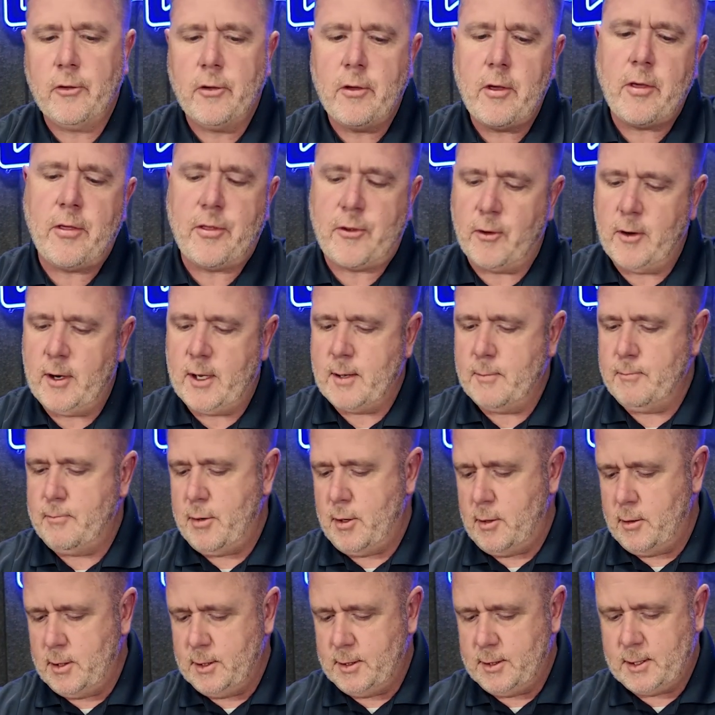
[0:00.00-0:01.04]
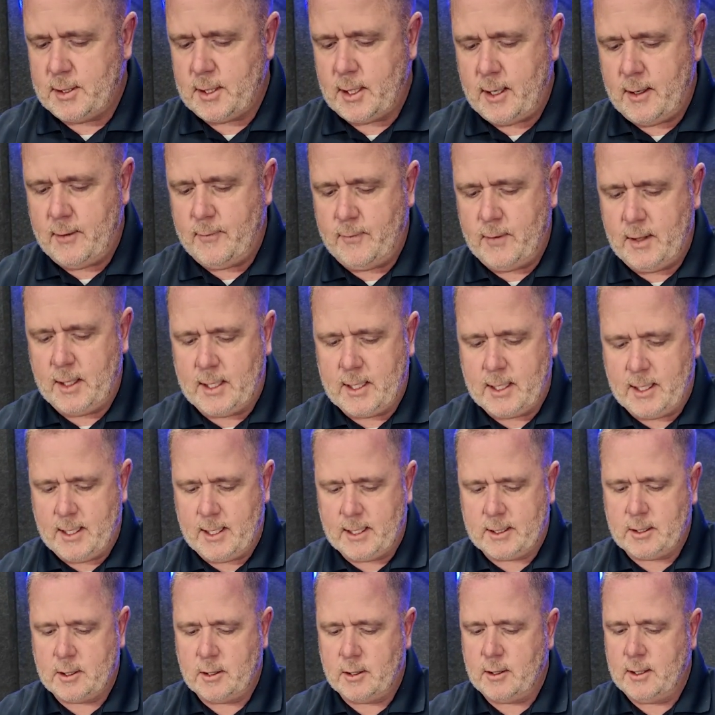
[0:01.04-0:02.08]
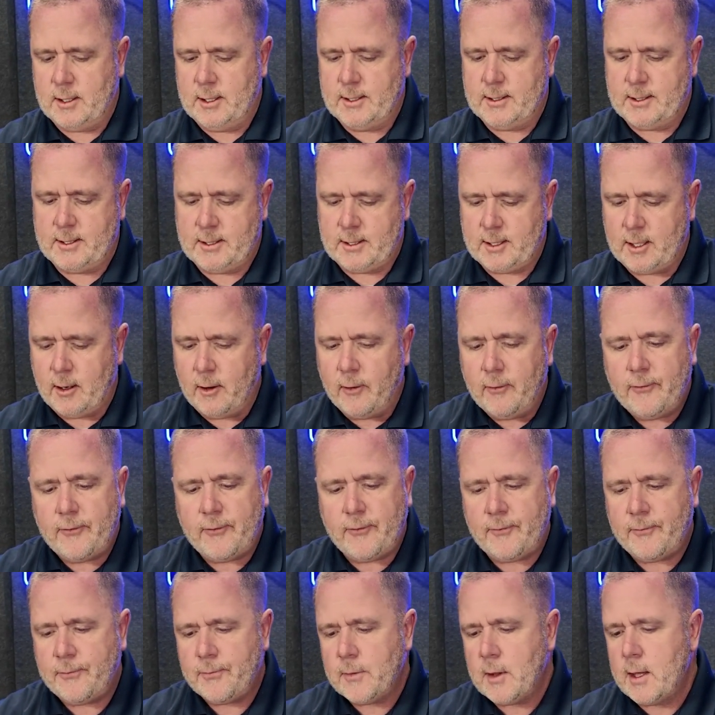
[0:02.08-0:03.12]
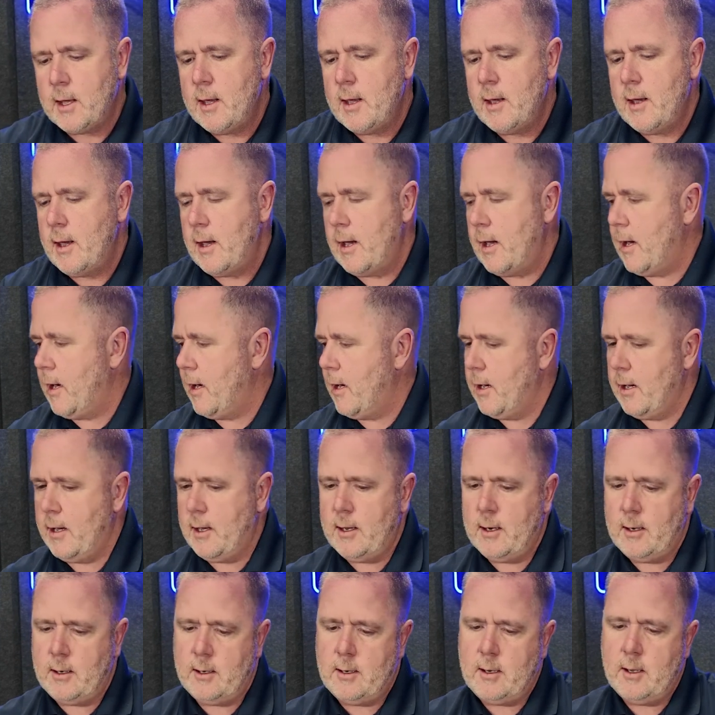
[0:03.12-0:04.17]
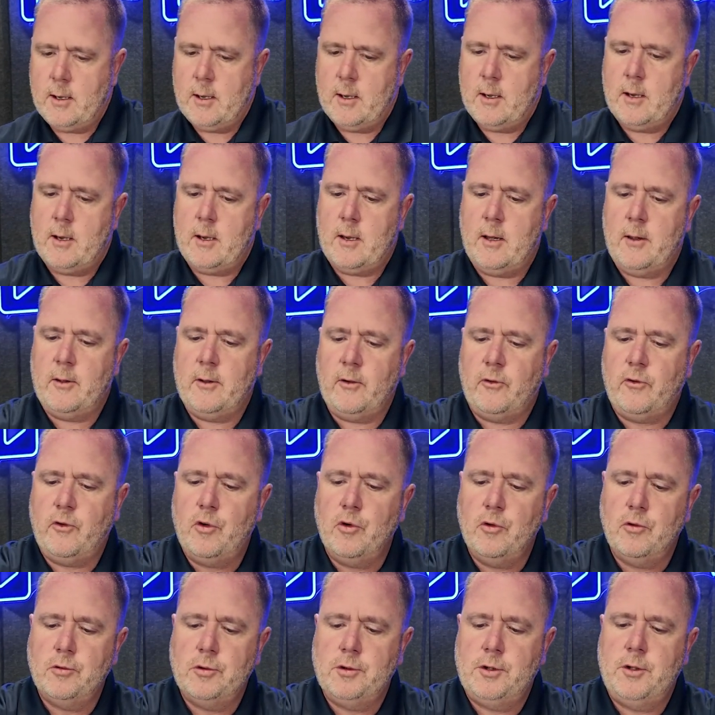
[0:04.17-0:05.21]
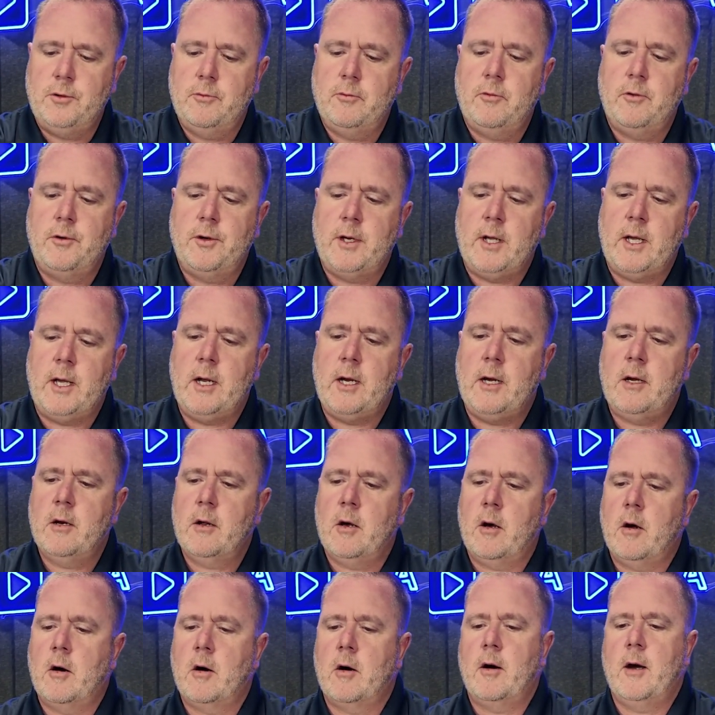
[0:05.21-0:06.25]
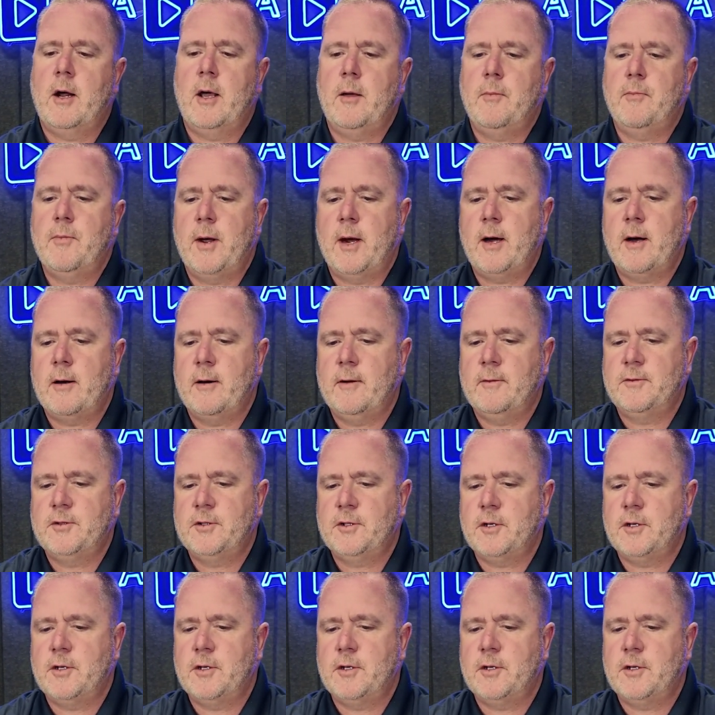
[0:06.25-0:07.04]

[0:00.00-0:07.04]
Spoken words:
are the 3 components of the connector itself. And the tools you will need are a pair of